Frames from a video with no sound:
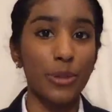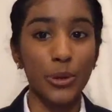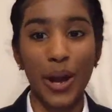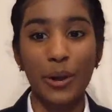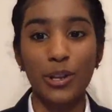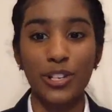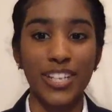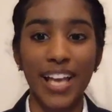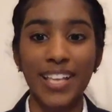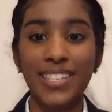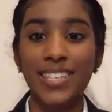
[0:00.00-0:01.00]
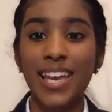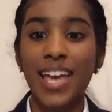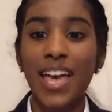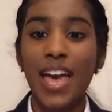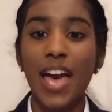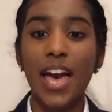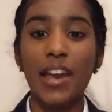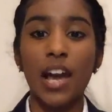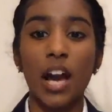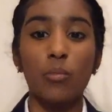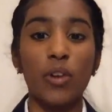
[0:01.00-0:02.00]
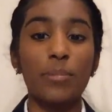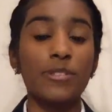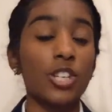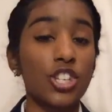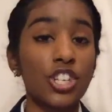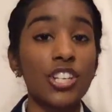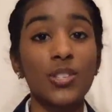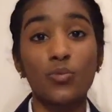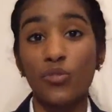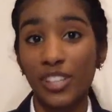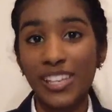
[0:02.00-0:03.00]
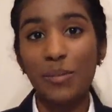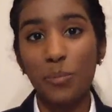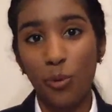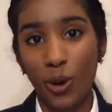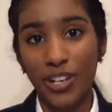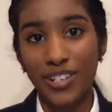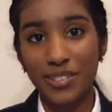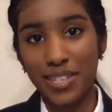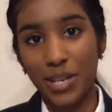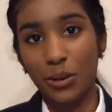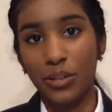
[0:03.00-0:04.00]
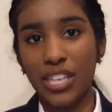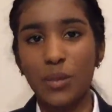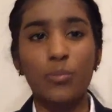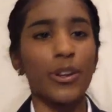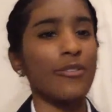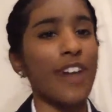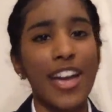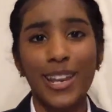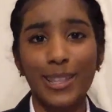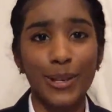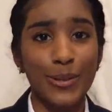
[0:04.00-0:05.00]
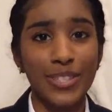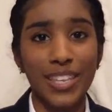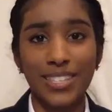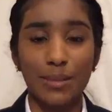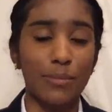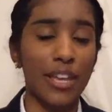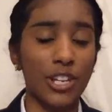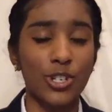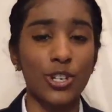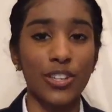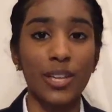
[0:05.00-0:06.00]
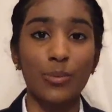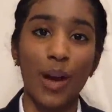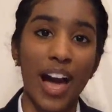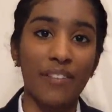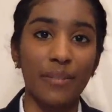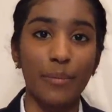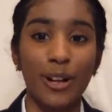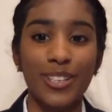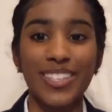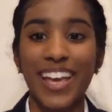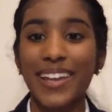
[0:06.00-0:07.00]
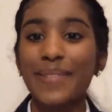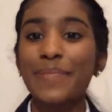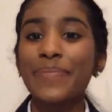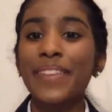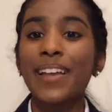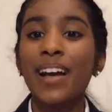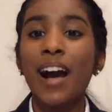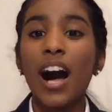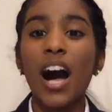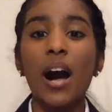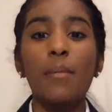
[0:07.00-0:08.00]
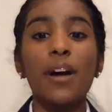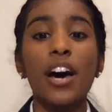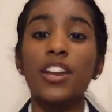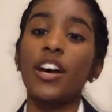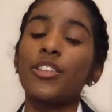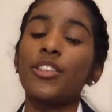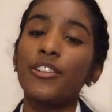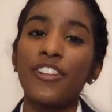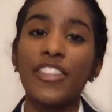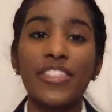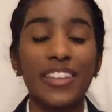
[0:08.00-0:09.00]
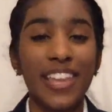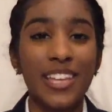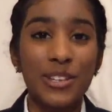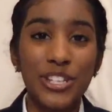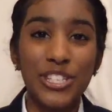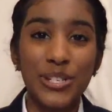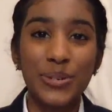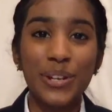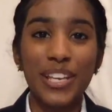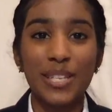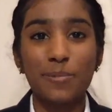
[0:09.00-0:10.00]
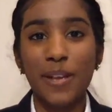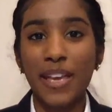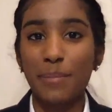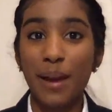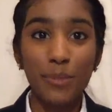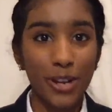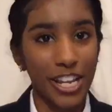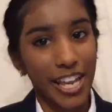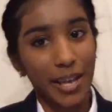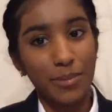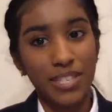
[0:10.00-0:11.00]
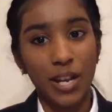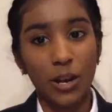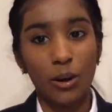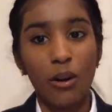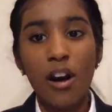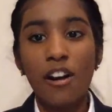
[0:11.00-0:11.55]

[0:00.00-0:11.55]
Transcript: throughout your test. And repetition is really important, so keep rewriting those things and make sure that you have them all set. Another fun thing that you could do is play memory games. So